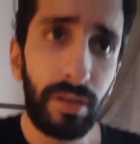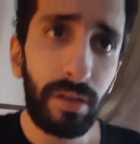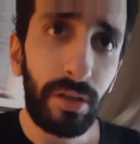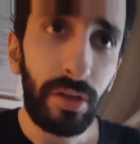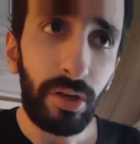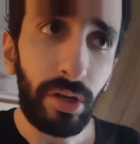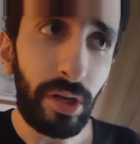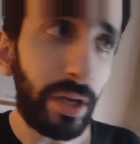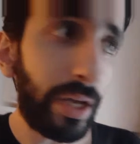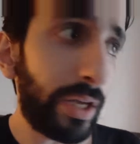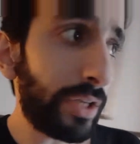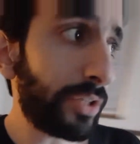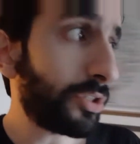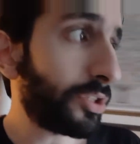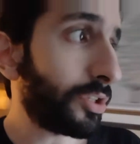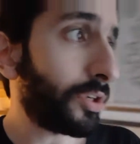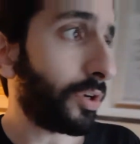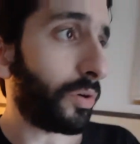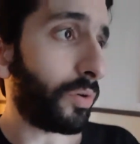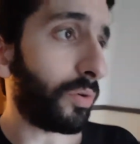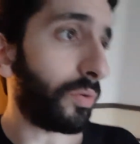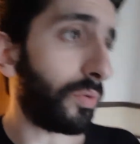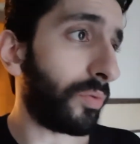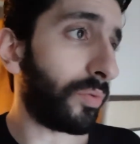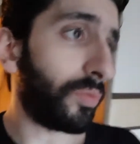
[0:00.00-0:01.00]
Okay,
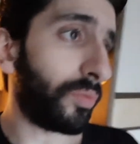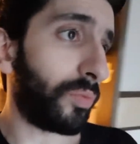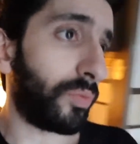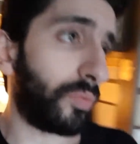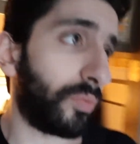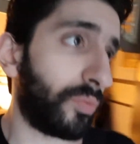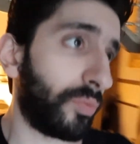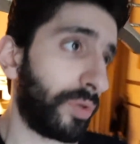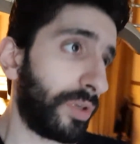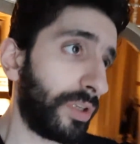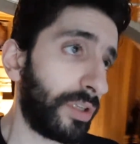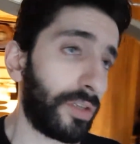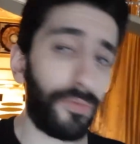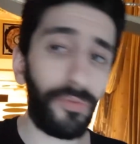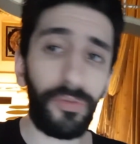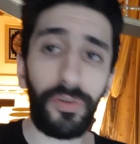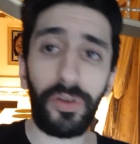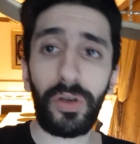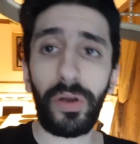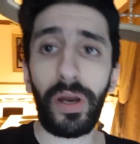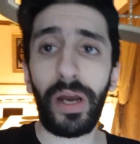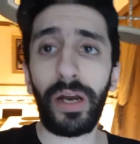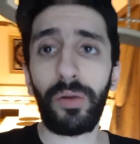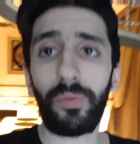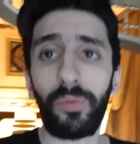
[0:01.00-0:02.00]
so we need to
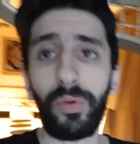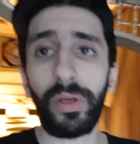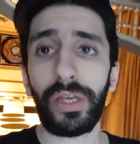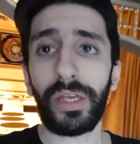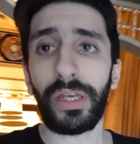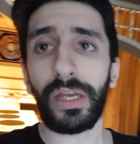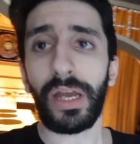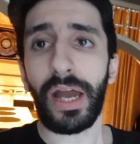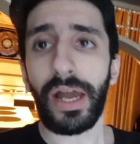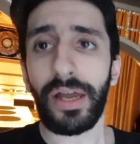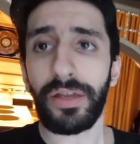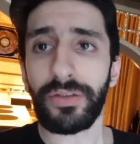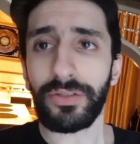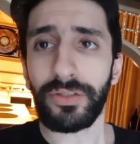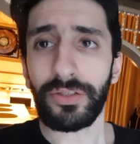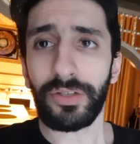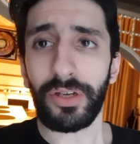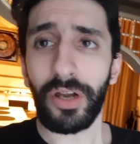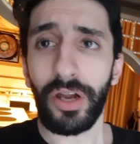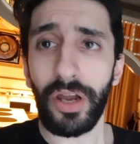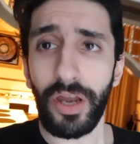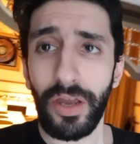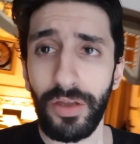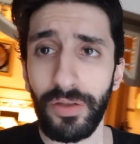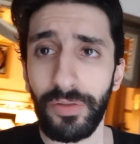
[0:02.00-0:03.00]
figure out a way, guys, all
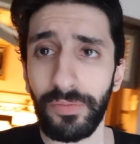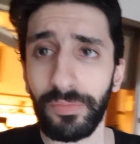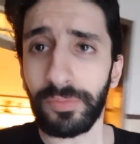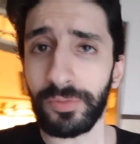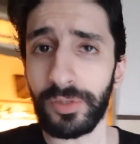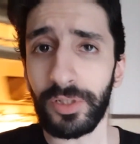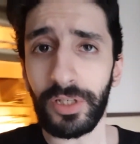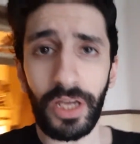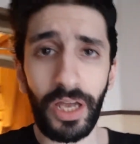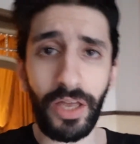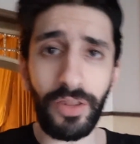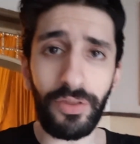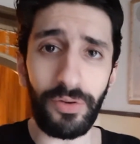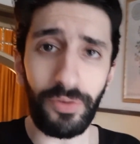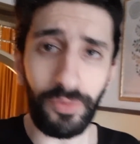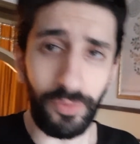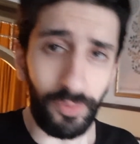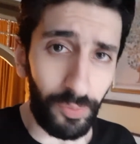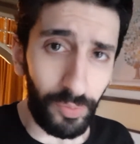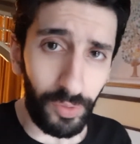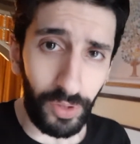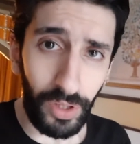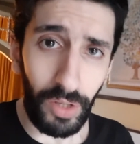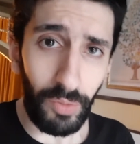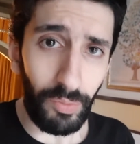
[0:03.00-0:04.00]
right? Together.
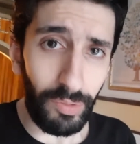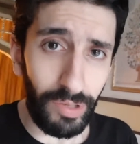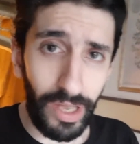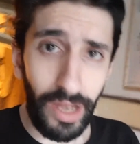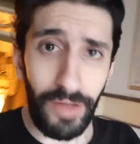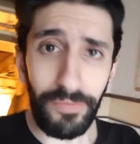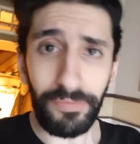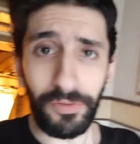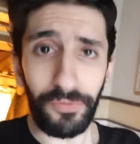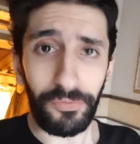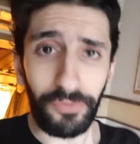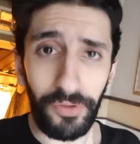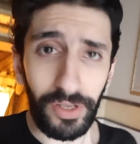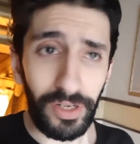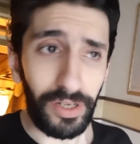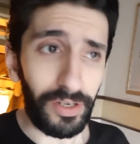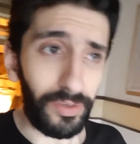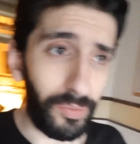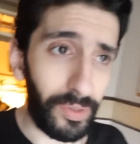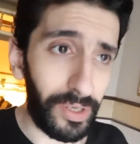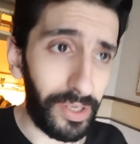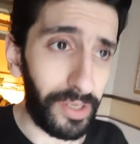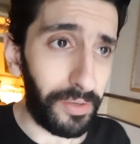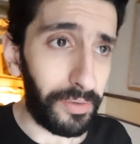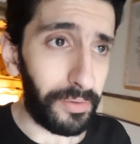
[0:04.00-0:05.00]
Well, we have to find our
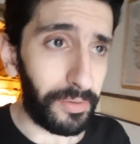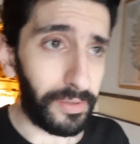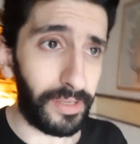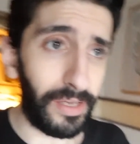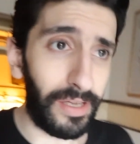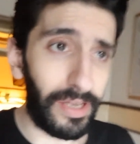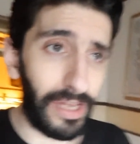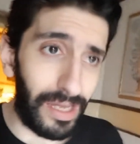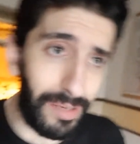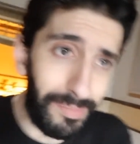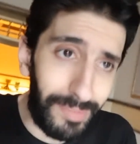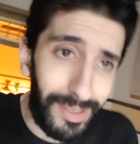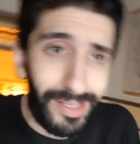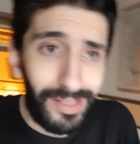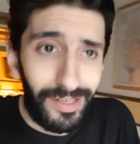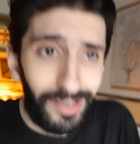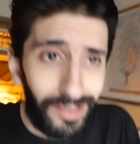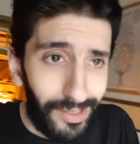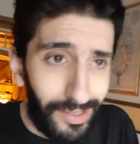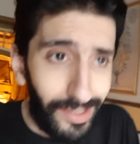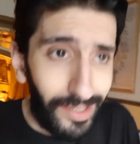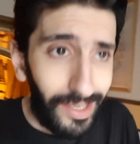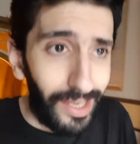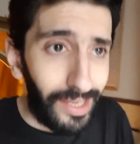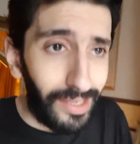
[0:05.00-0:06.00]
way, okay? I'm at,
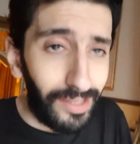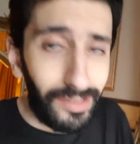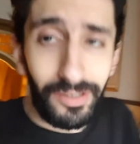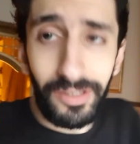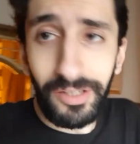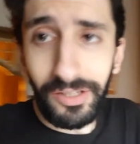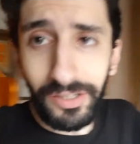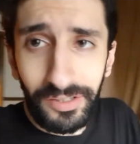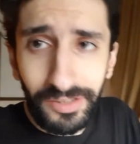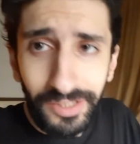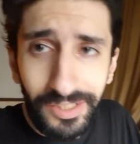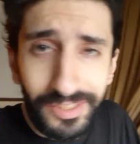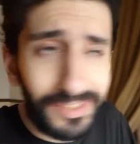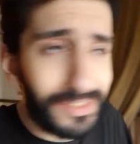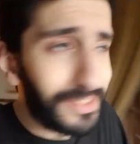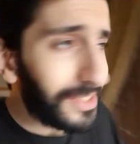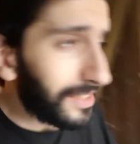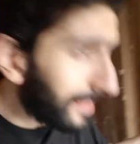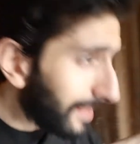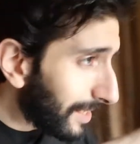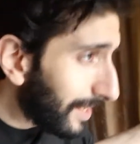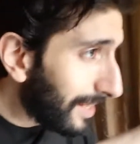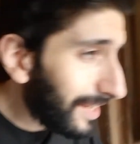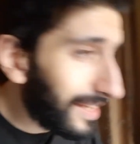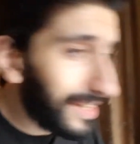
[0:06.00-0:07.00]
okay, look, listen.
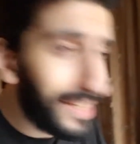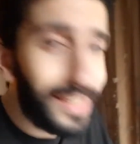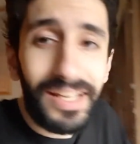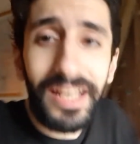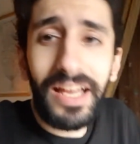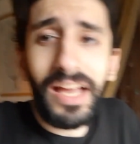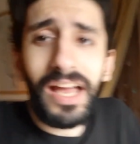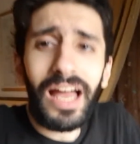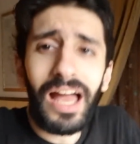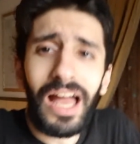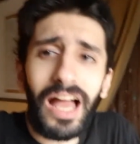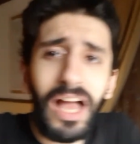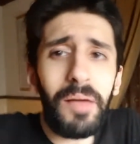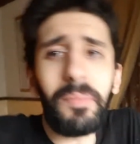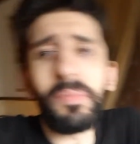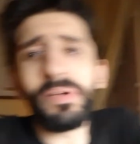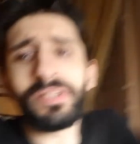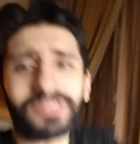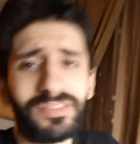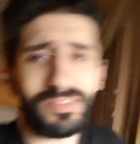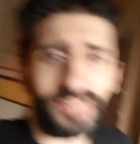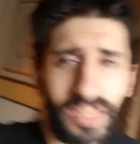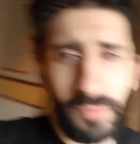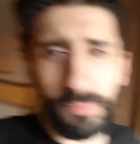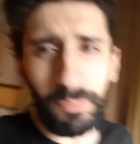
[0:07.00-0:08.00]
I'm
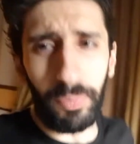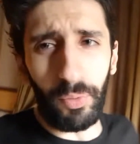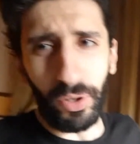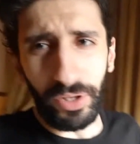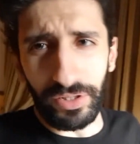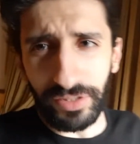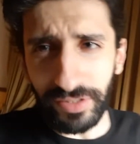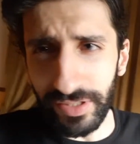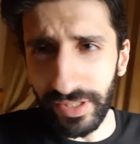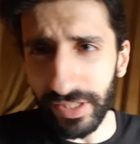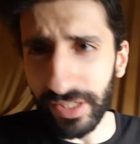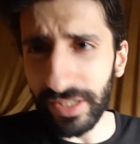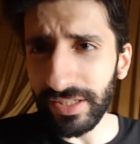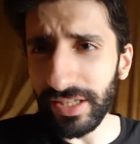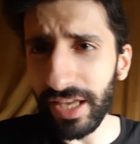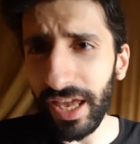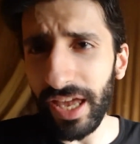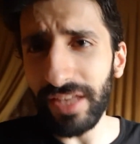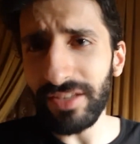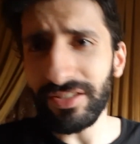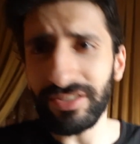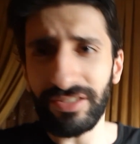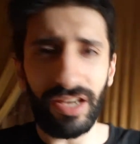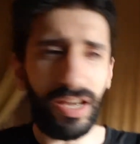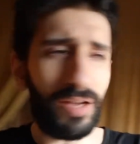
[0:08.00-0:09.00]
at ten point six
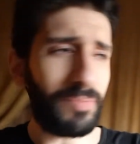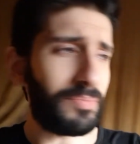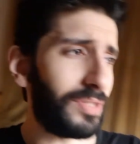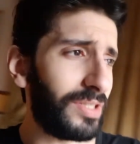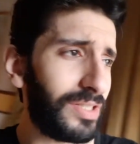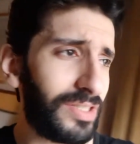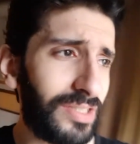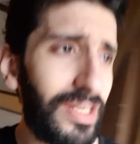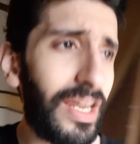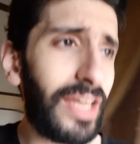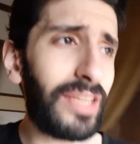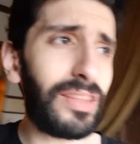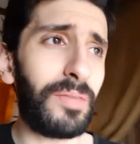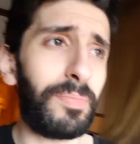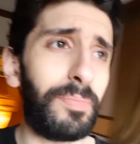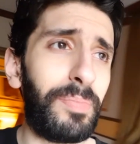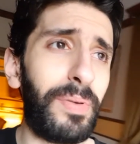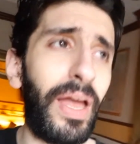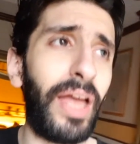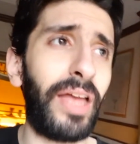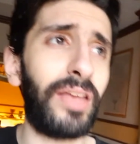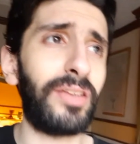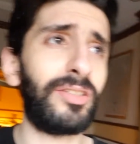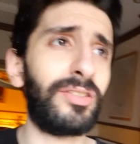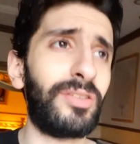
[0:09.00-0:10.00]
K subs. It's not the
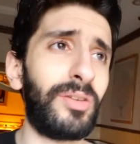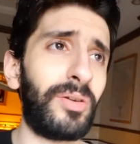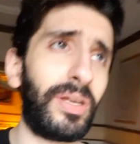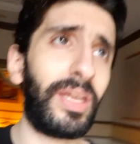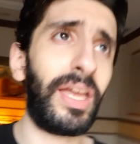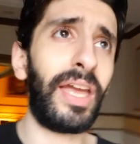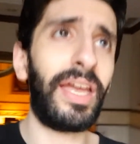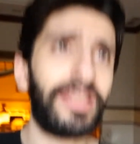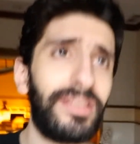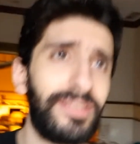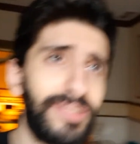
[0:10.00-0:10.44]
best, okay?